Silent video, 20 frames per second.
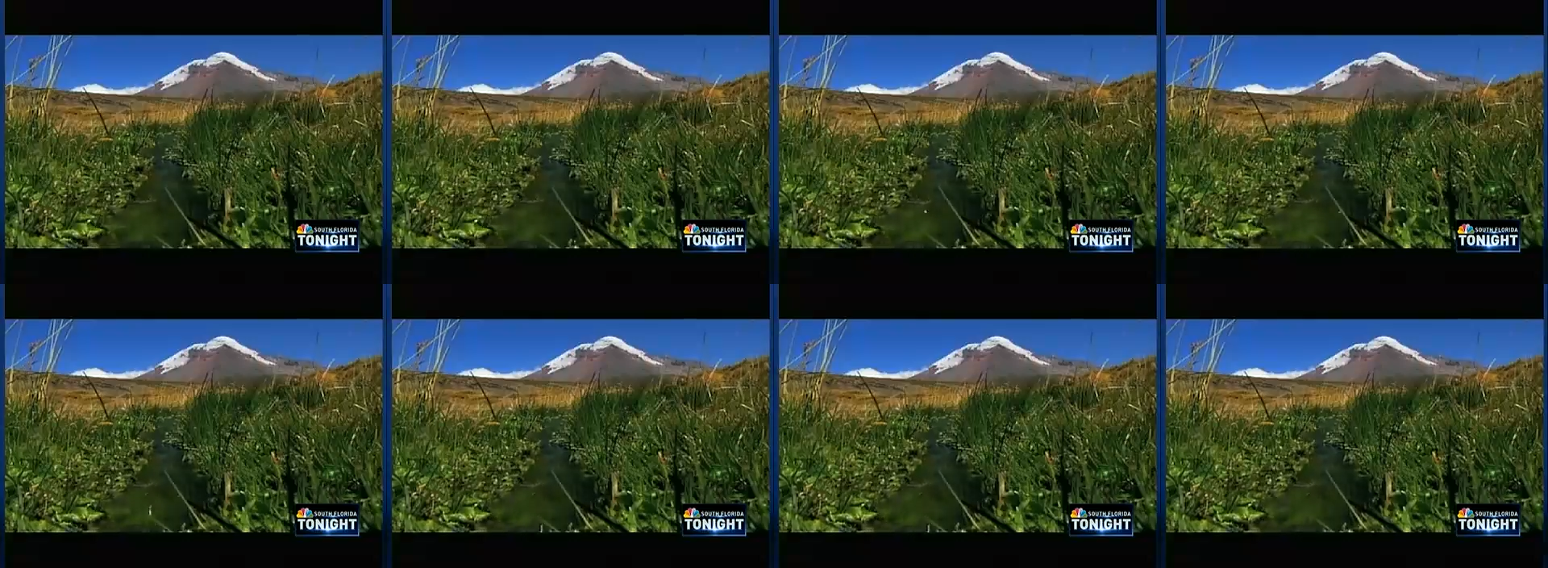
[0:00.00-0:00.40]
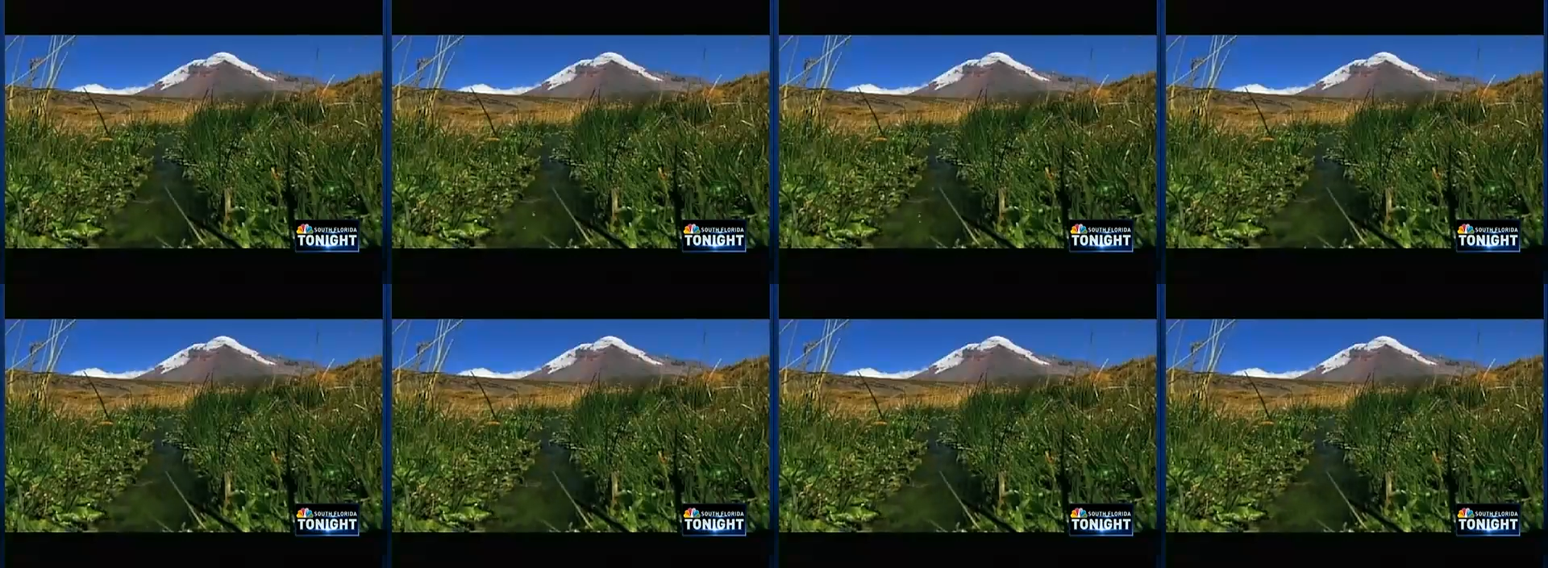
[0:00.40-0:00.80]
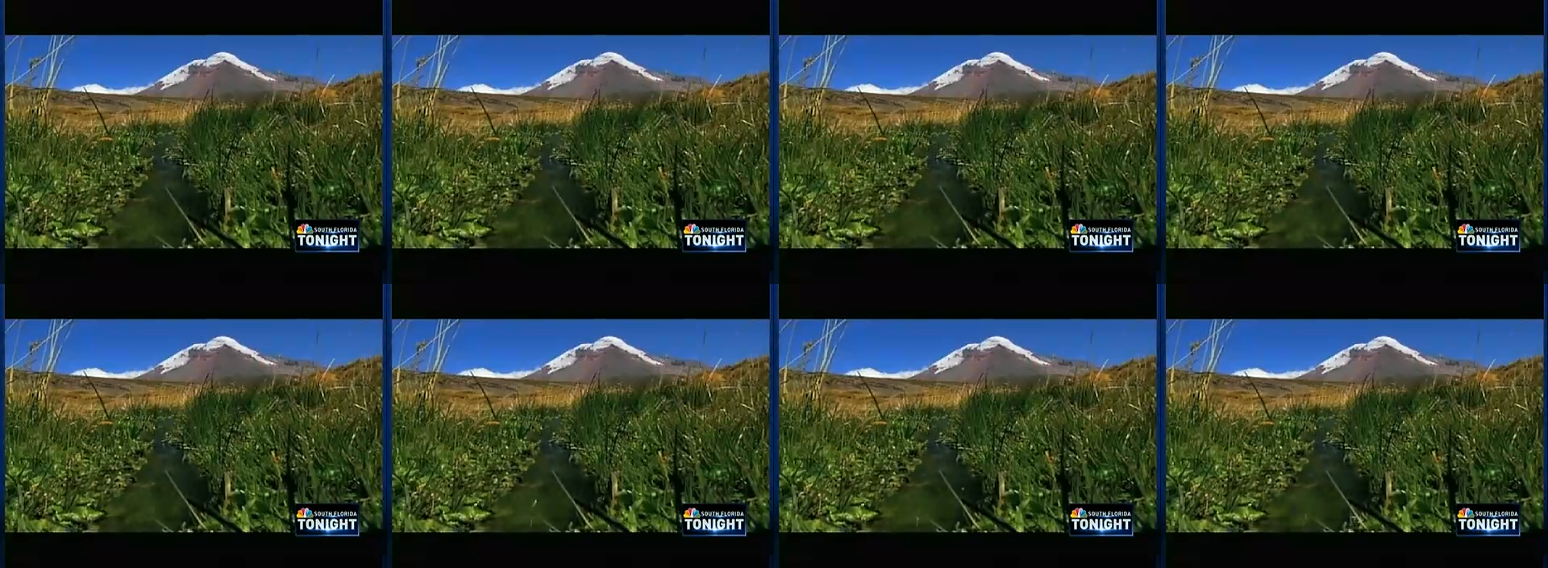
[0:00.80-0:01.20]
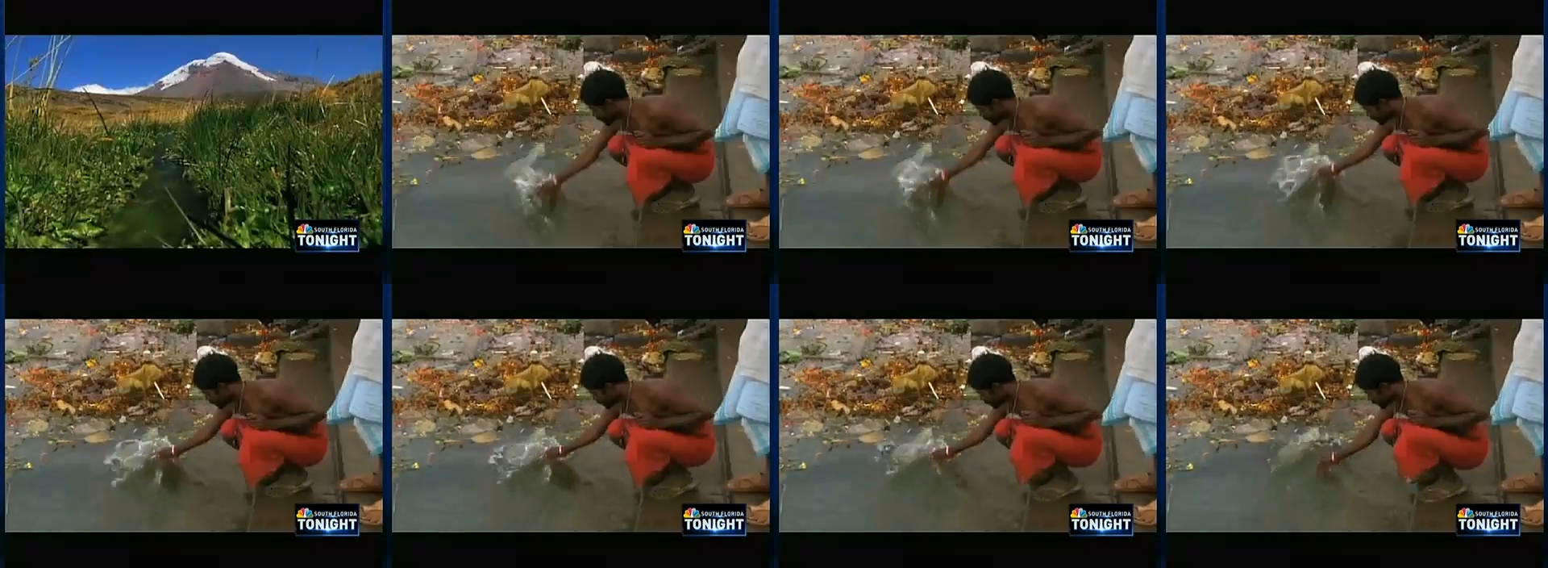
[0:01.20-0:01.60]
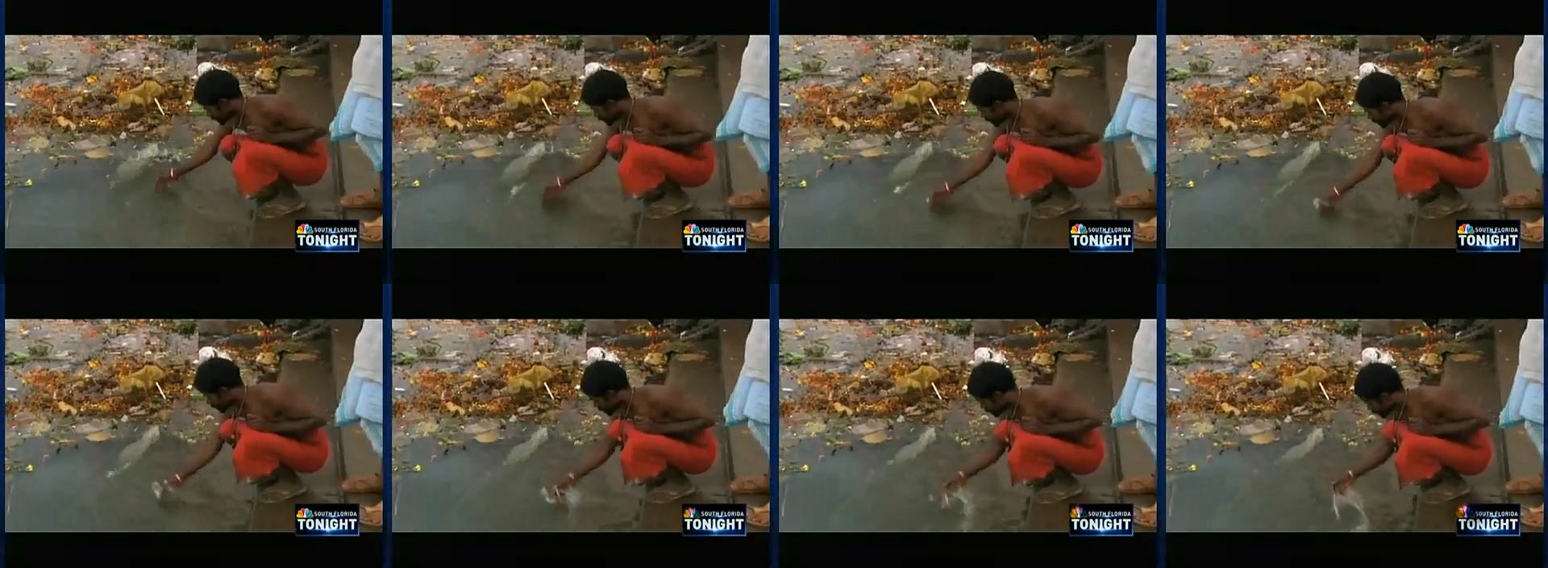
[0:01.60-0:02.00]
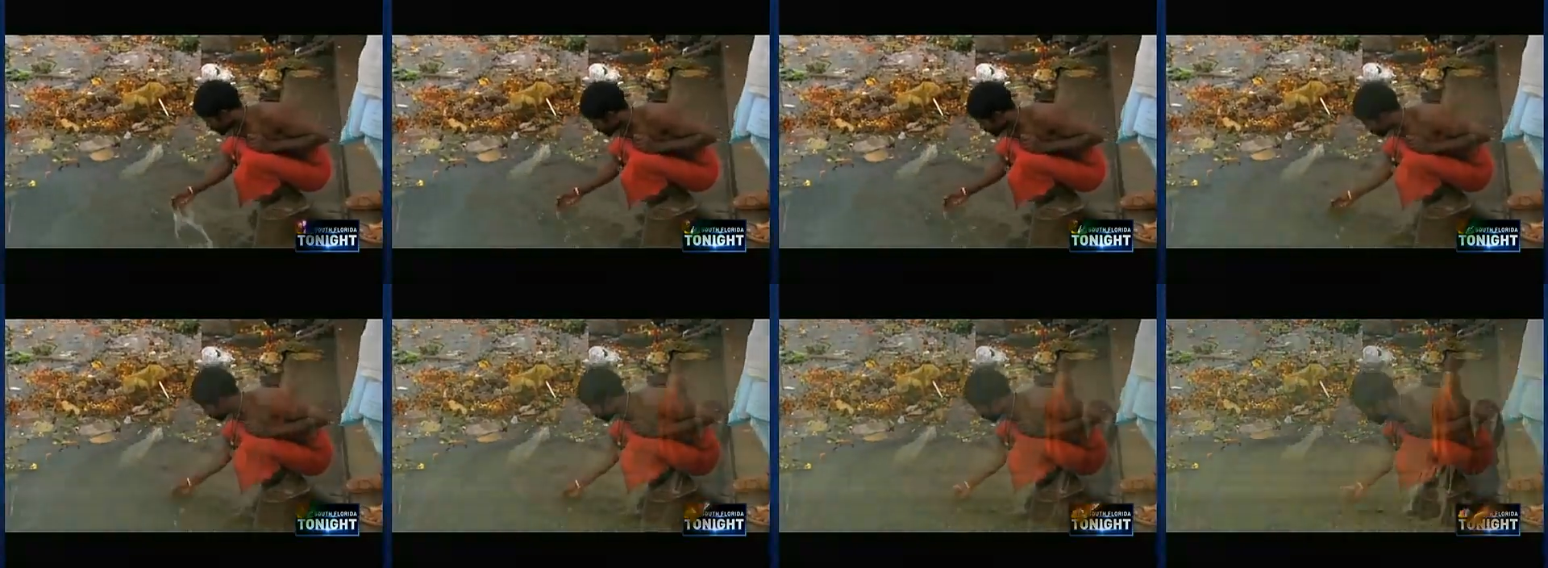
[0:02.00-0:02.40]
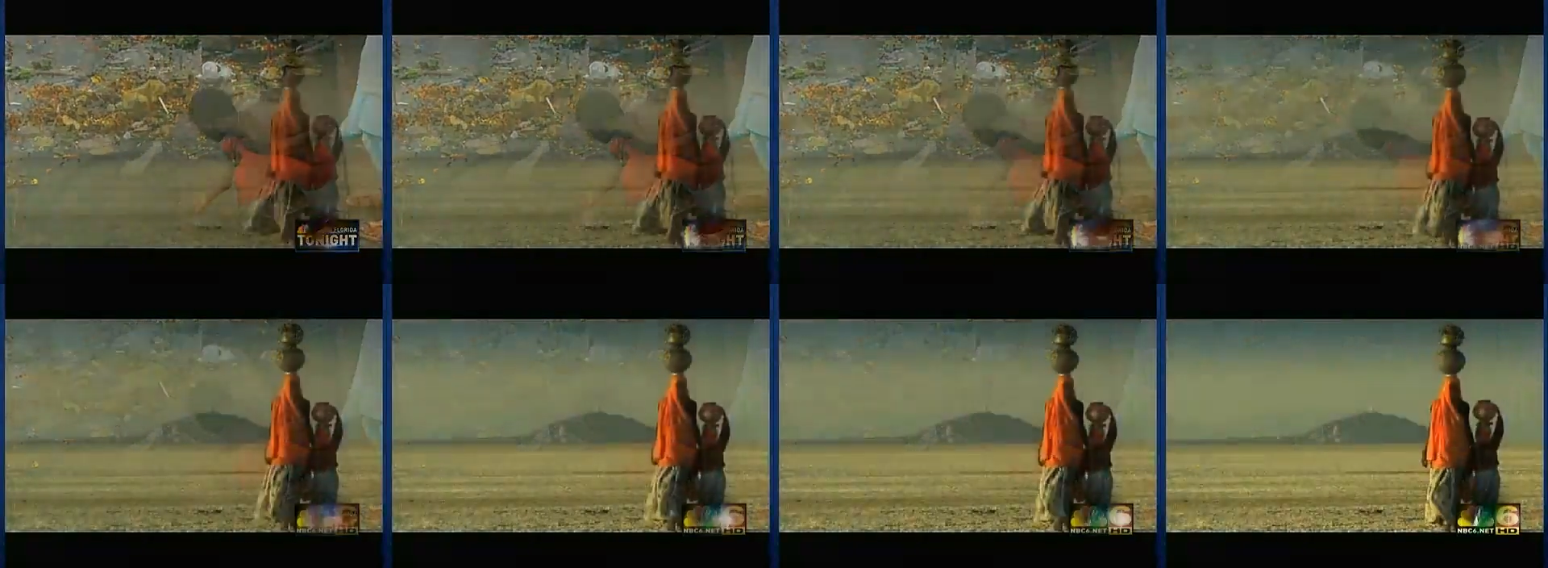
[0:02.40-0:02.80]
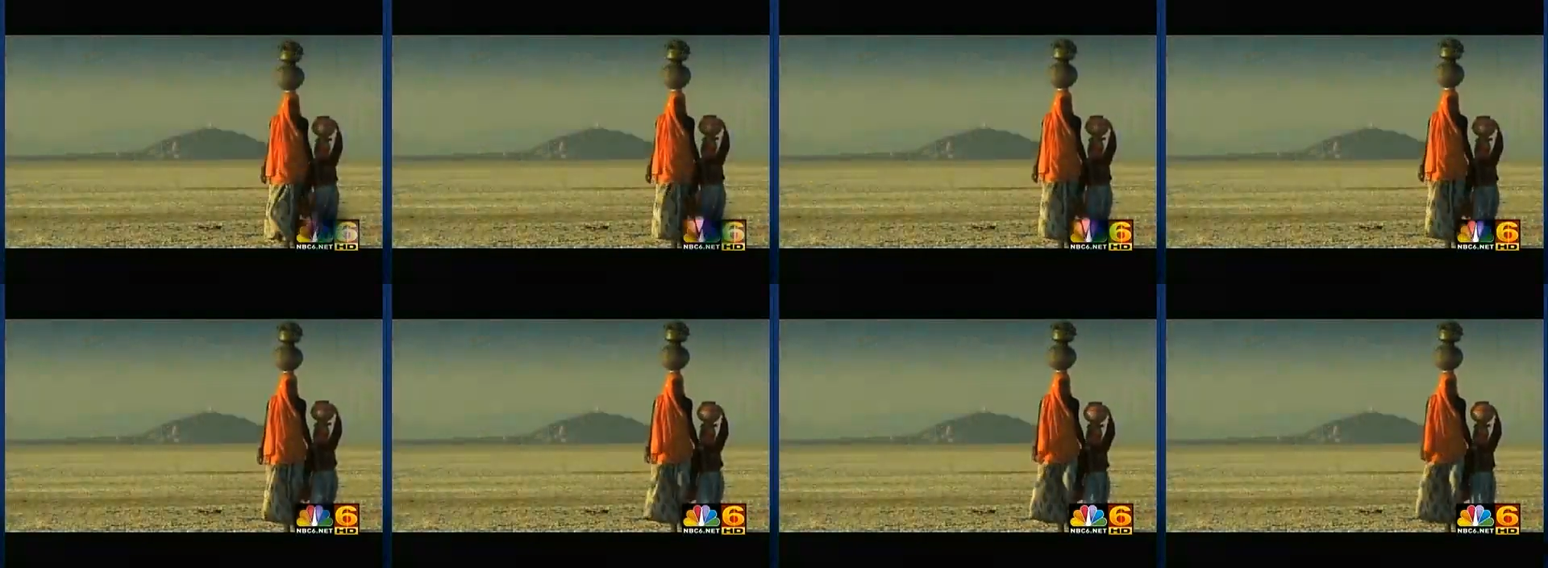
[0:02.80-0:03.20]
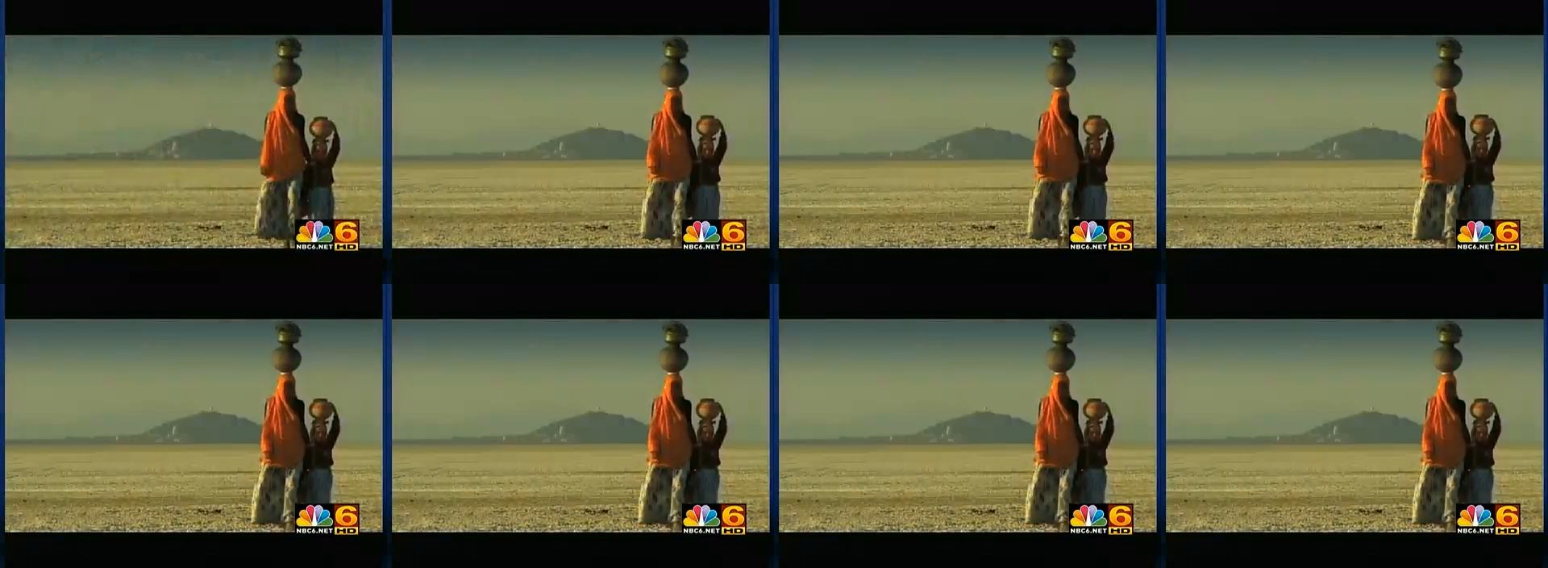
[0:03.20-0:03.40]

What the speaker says: Nobody's mouth can be seen.